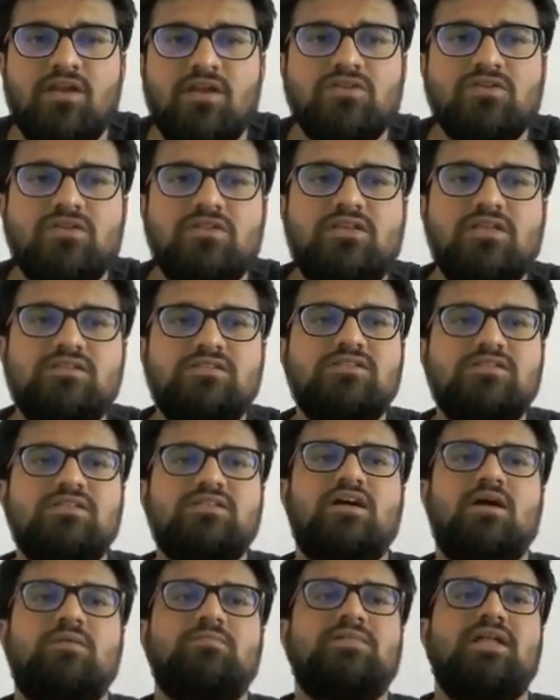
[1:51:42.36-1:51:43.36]
So this is
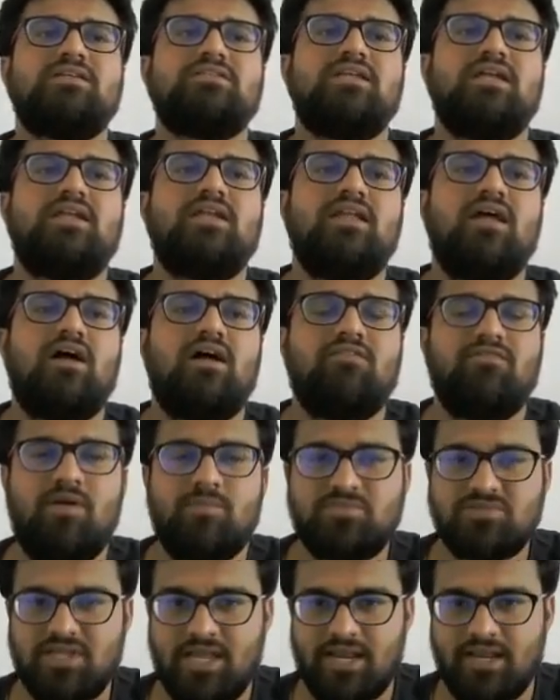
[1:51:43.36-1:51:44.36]
Income Tax India
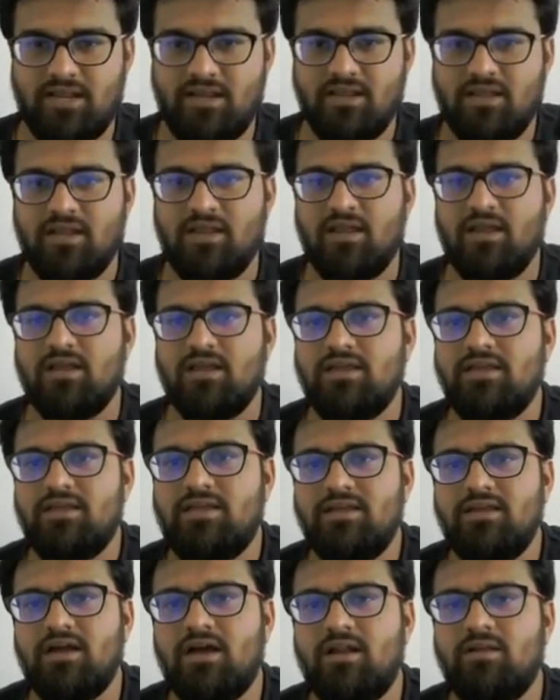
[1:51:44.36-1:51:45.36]
website.
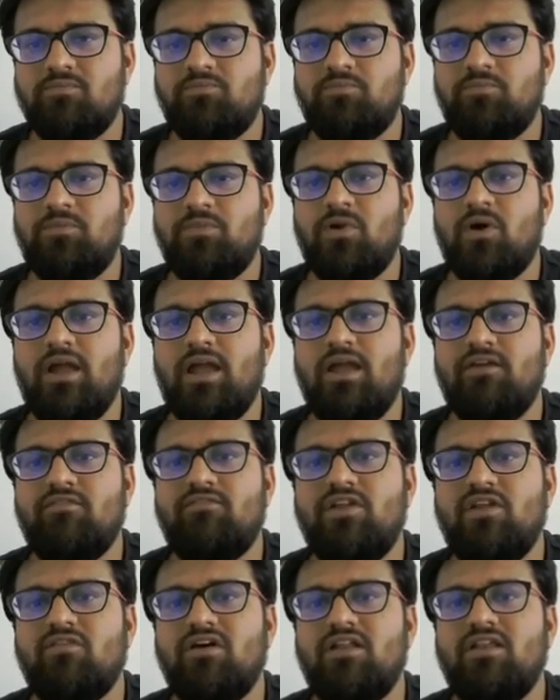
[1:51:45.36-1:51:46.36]
Here
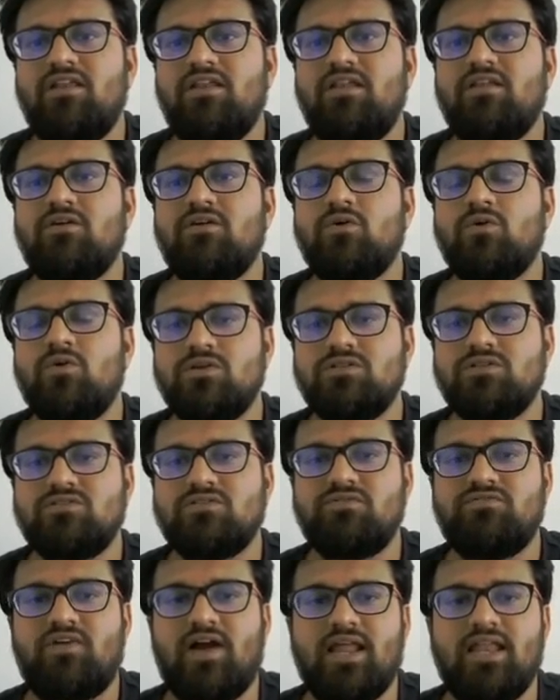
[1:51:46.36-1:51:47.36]
everyone who
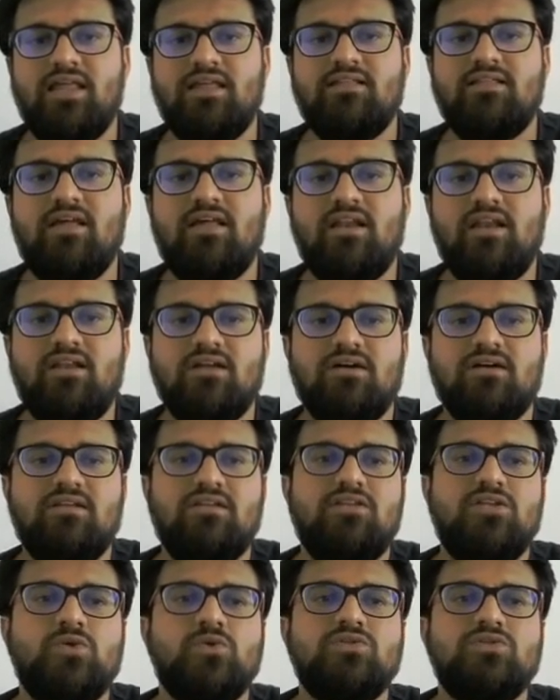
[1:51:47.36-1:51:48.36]
is filing their
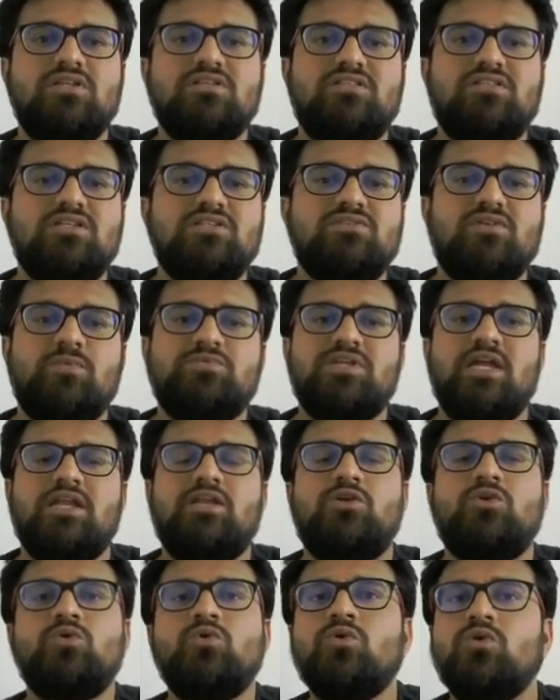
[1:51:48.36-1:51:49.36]
return uses this
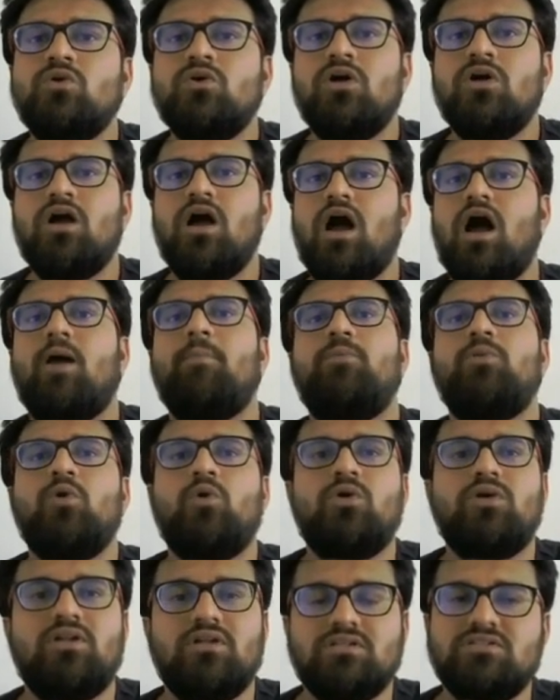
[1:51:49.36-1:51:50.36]
website to
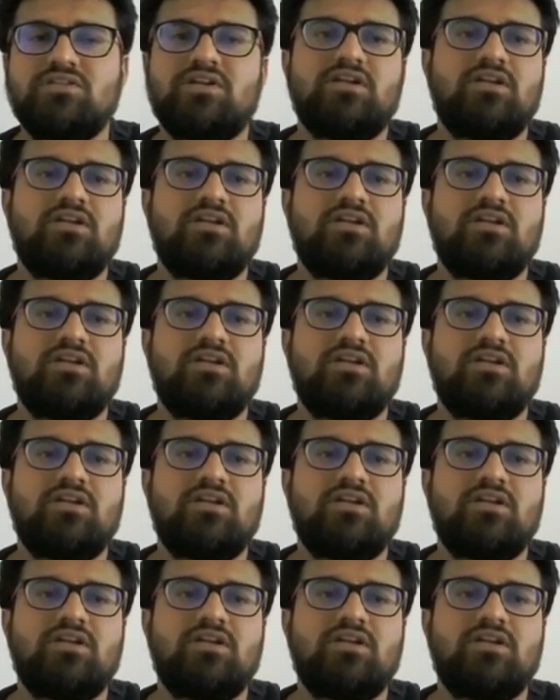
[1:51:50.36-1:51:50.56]
upload his